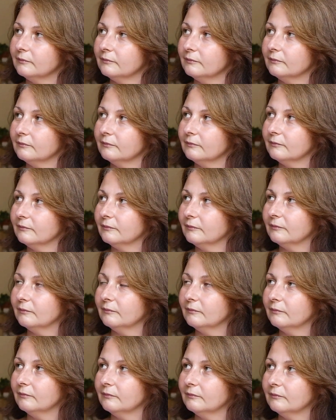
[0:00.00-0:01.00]

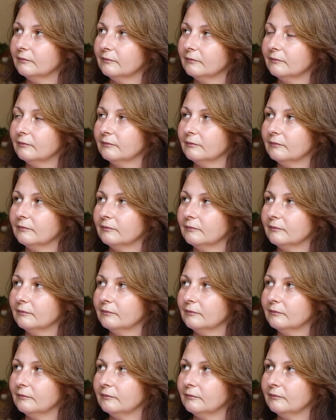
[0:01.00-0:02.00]

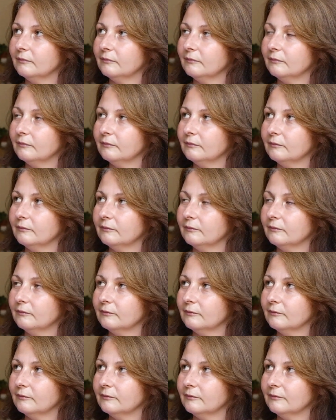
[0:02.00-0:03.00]

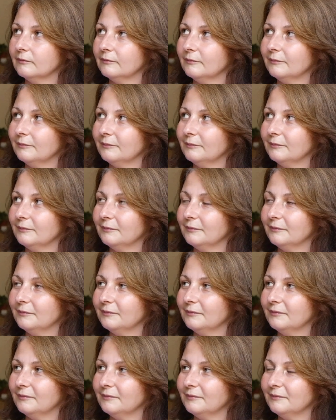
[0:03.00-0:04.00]

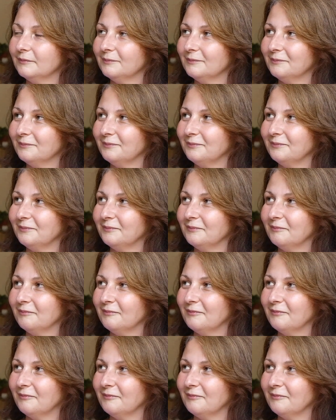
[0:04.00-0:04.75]
The person shown says nothing.